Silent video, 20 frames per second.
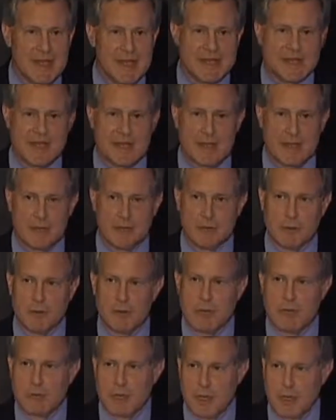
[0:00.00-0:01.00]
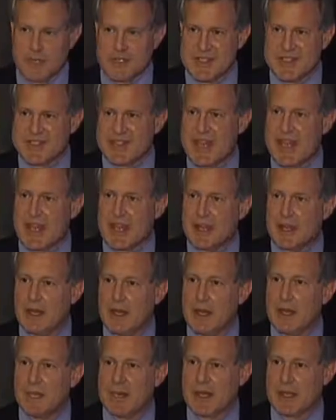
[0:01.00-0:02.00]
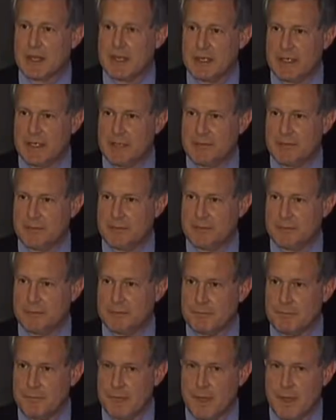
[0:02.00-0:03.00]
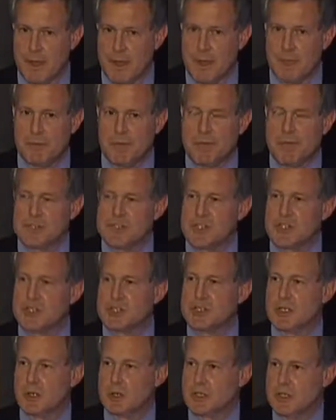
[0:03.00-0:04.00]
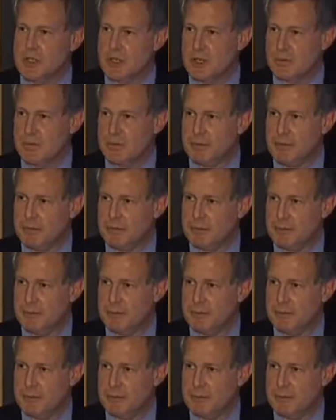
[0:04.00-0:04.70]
It's evil because it's economically evil. Because it's so cheap